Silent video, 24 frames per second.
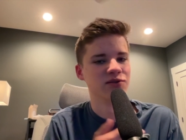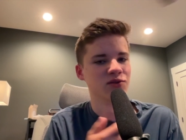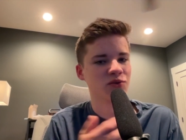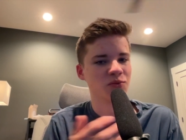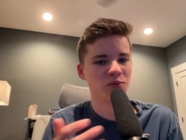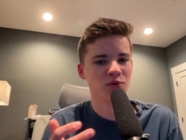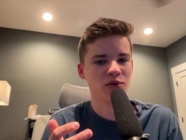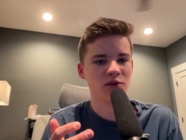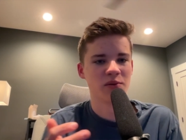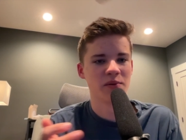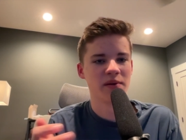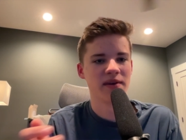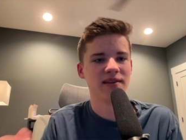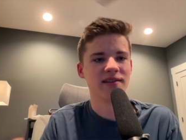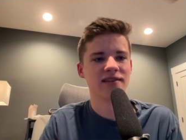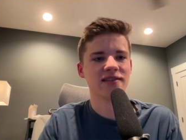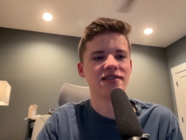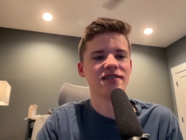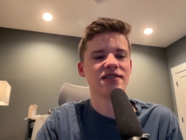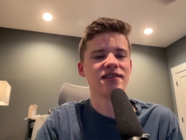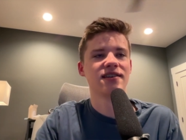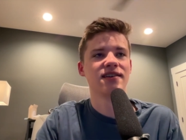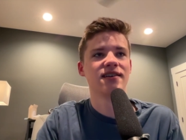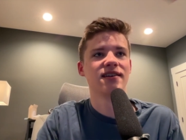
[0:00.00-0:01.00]
normal
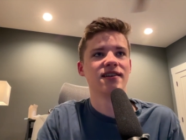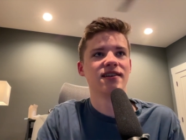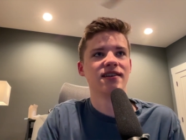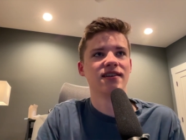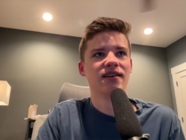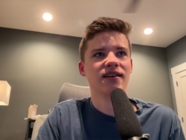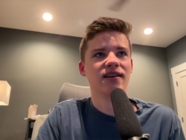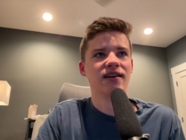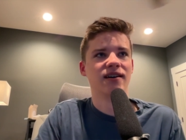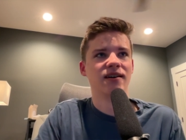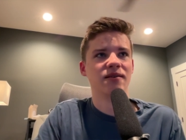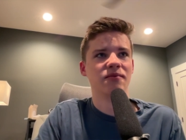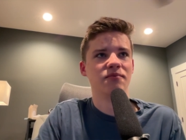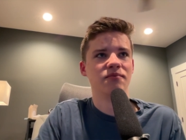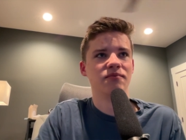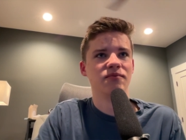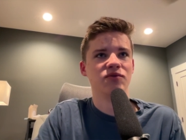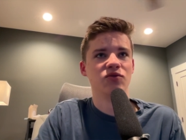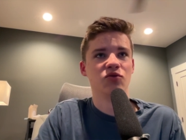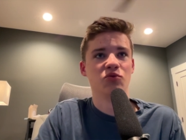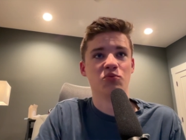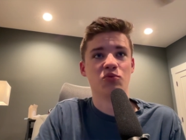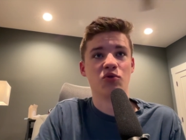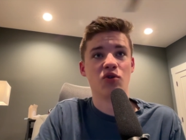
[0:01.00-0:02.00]
commands.
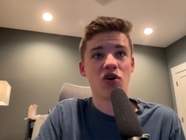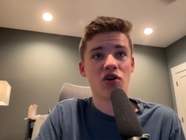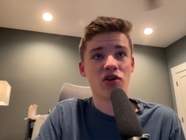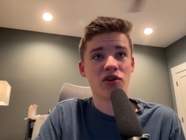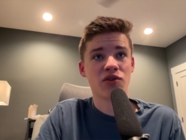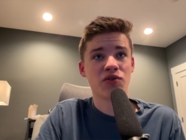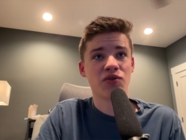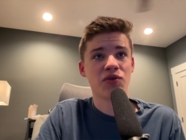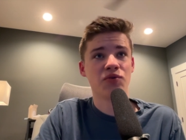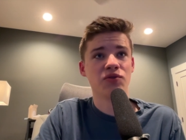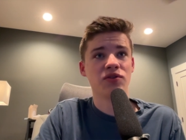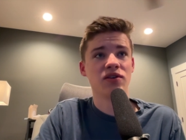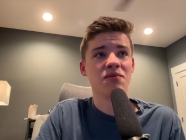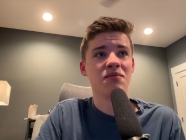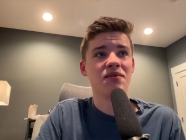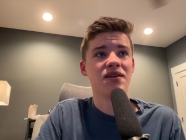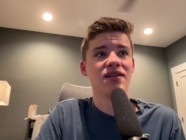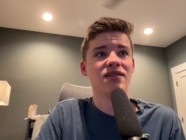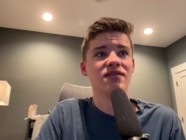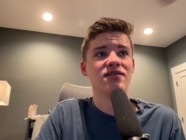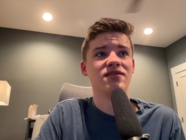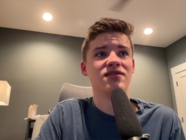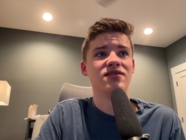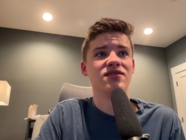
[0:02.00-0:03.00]
Normal rclone
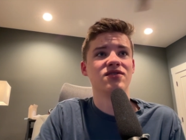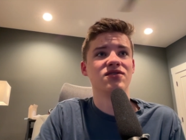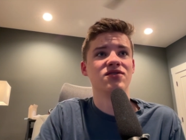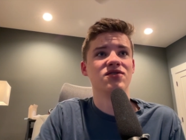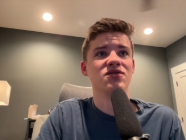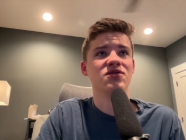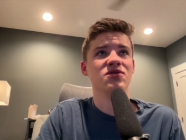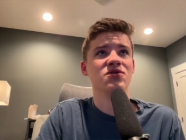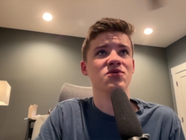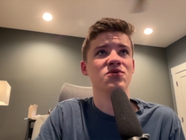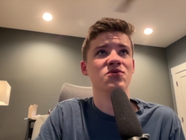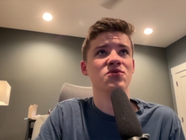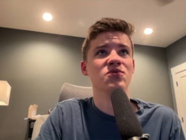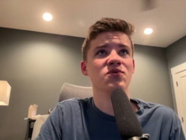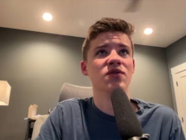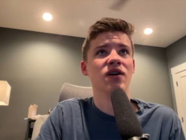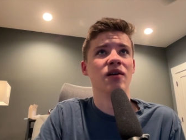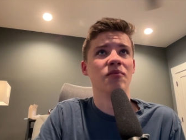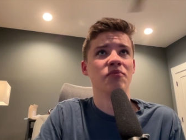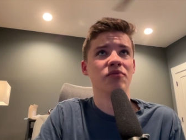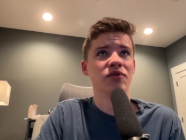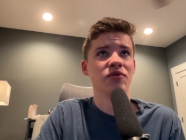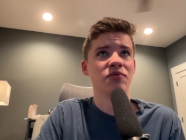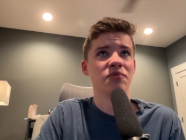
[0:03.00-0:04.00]
commands to
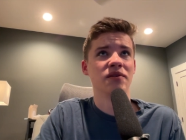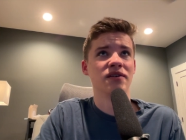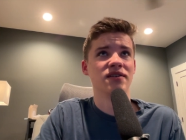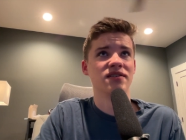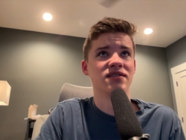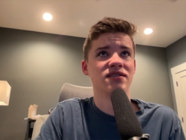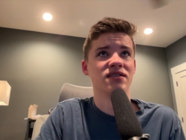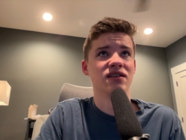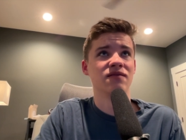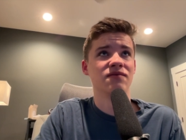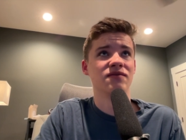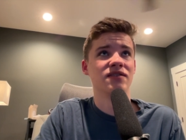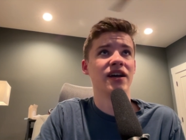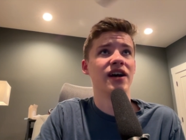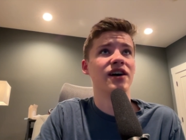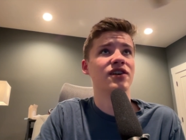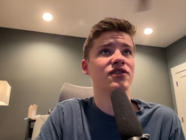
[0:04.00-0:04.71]
upload my stuff to